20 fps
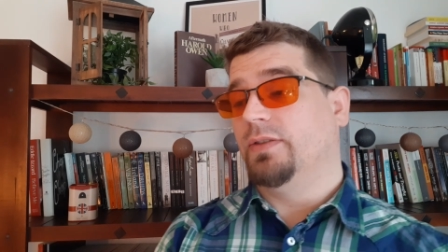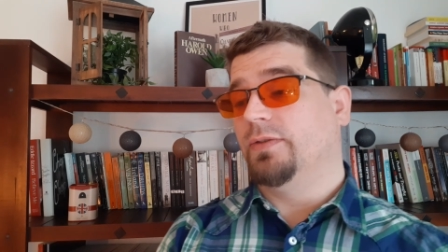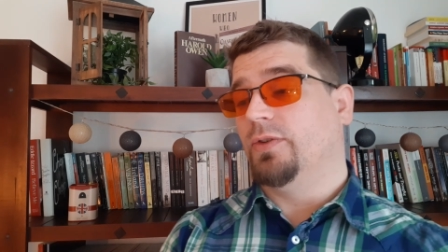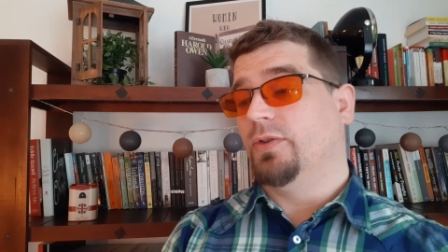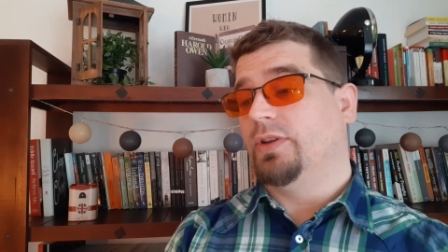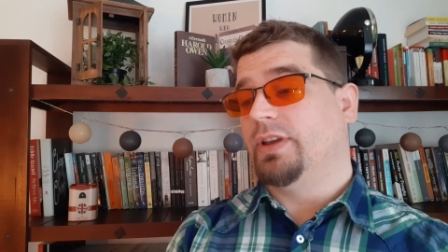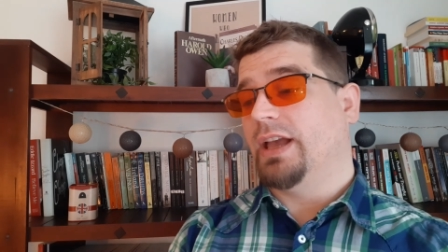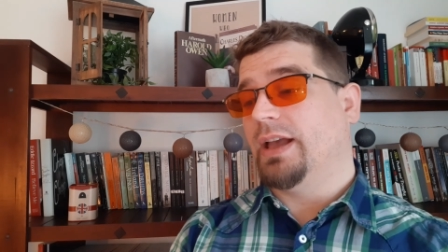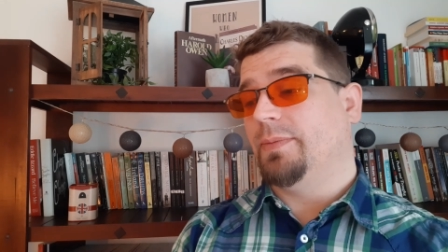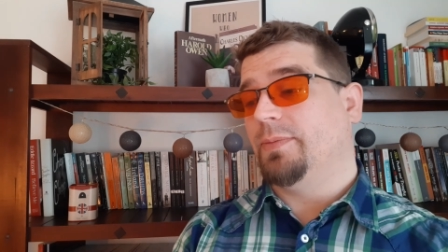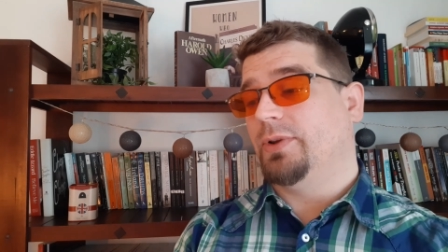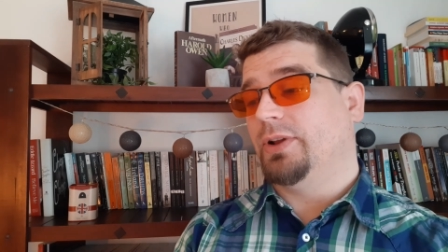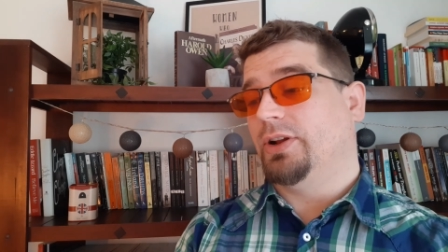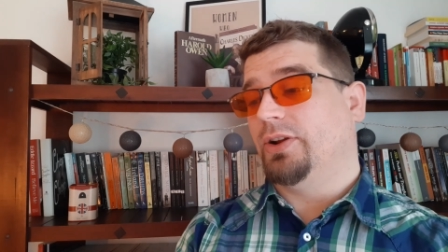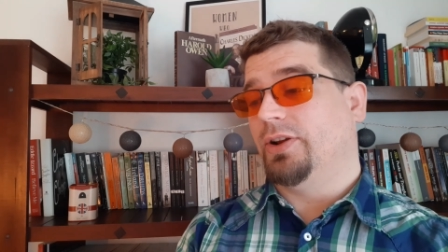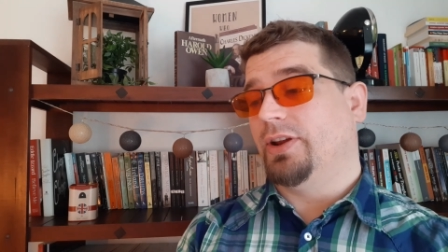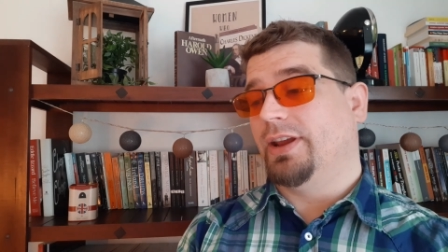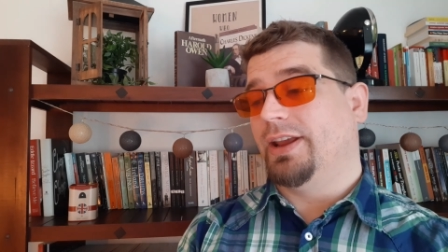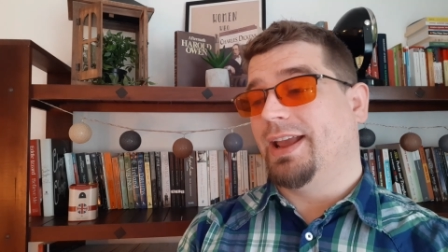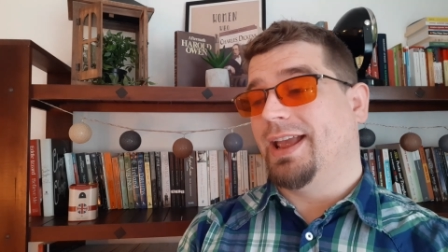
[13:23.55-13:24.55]

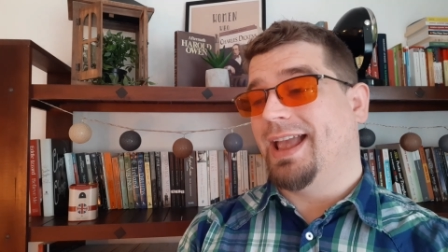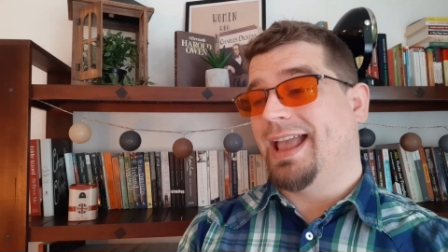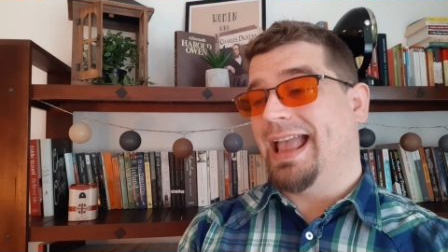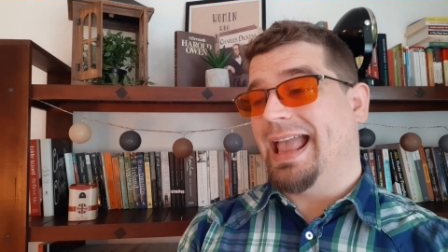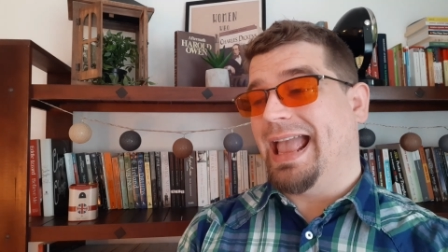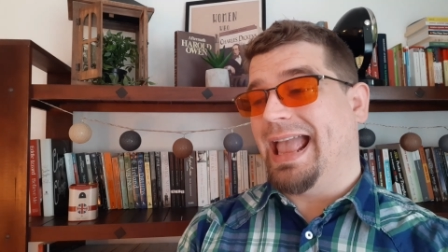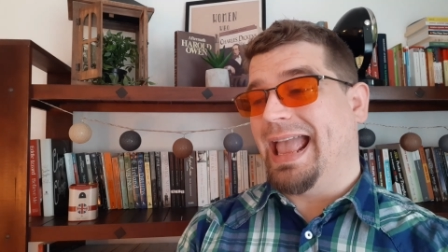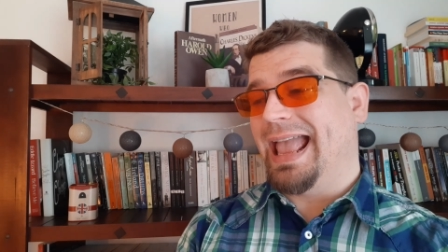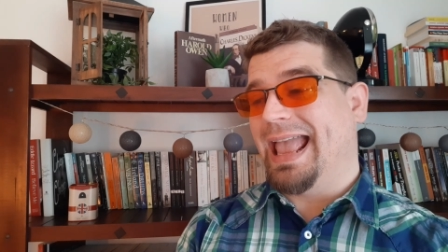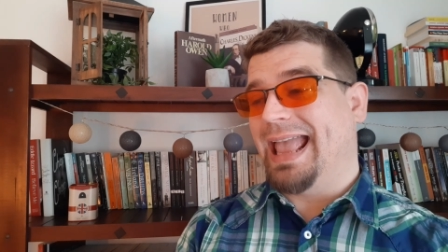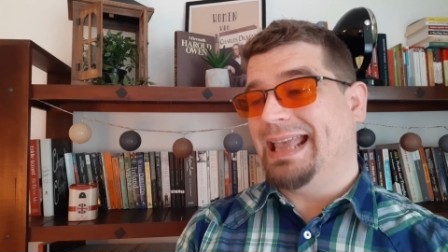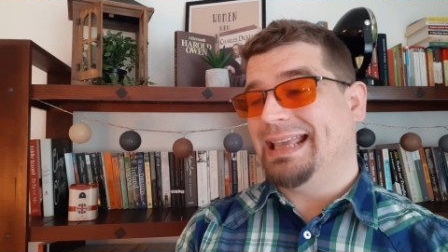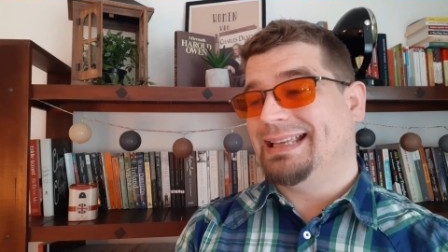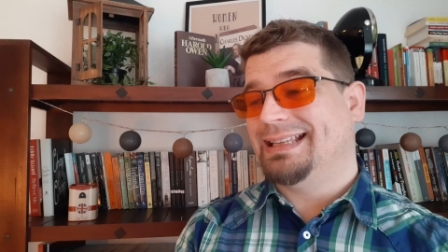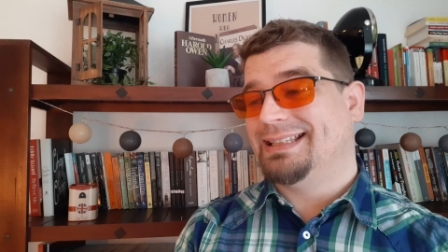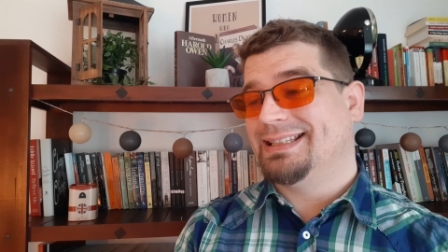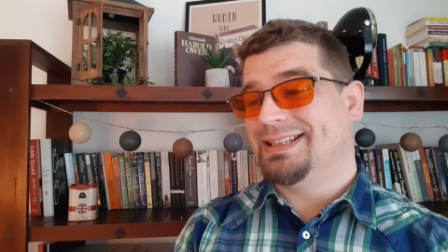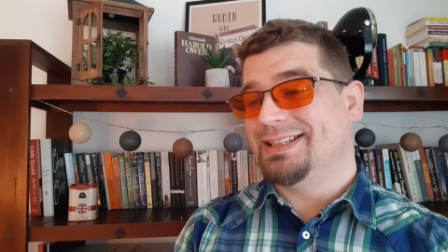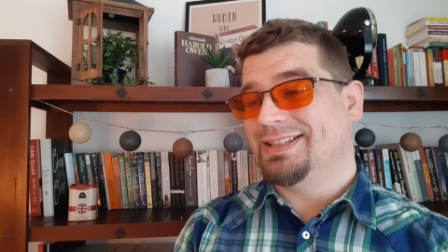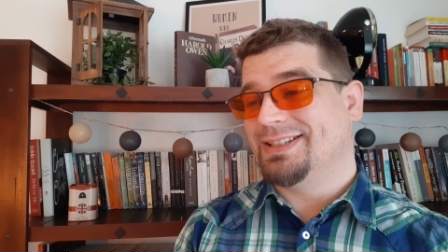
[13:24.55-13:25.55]
vocabulary
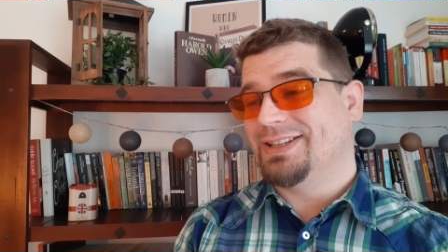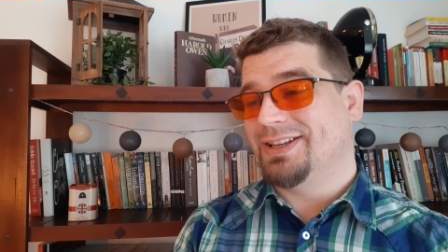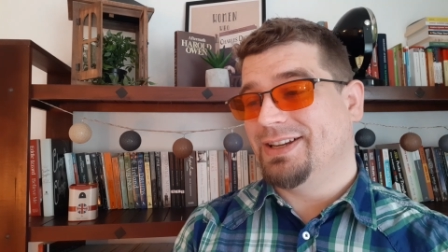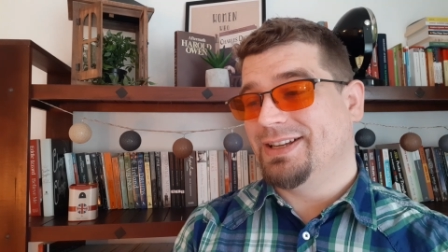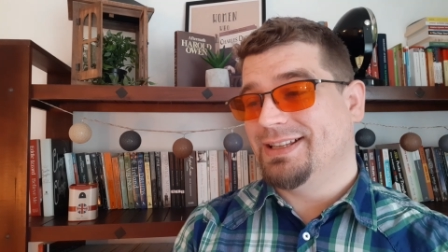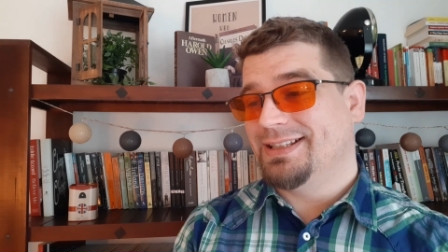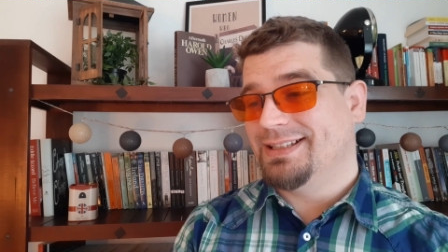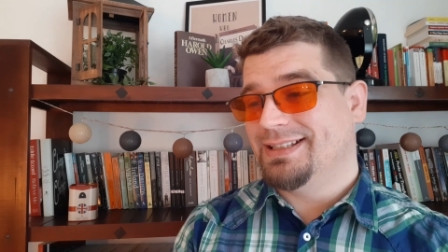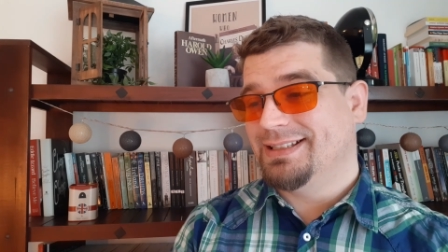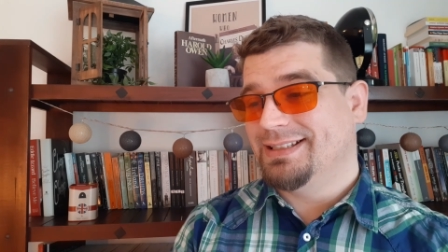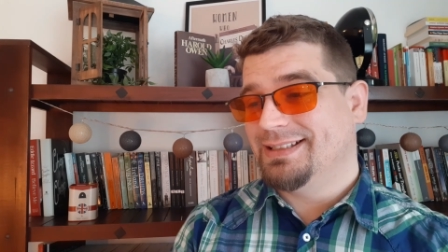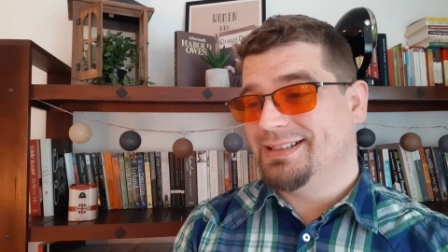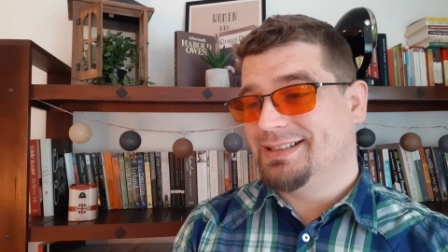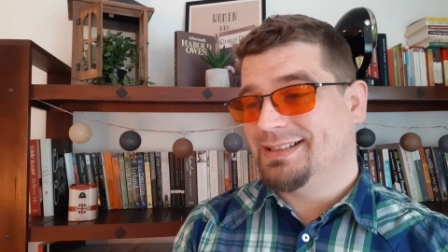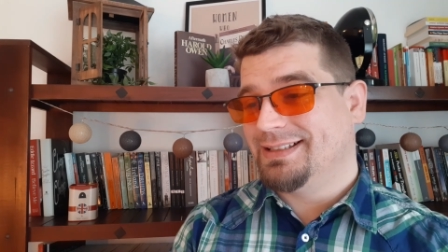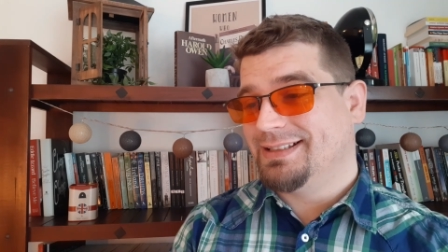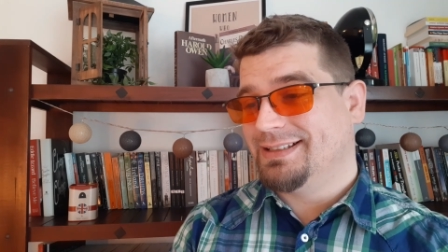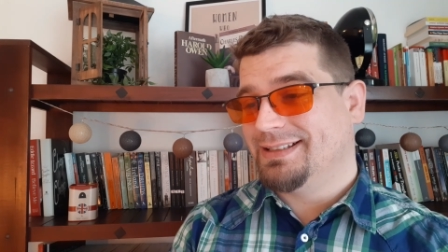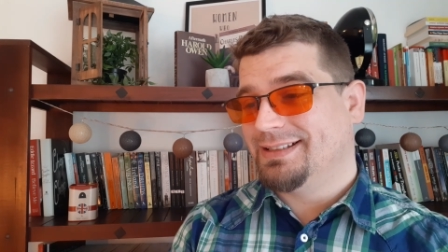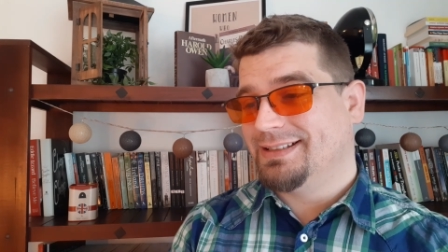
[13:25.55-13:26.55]

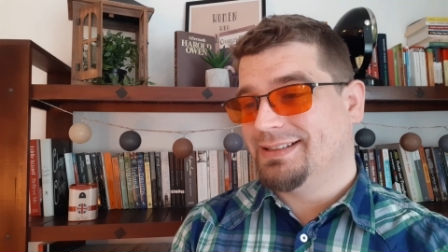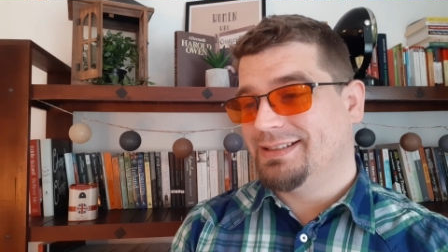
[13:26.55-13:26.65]
exercises.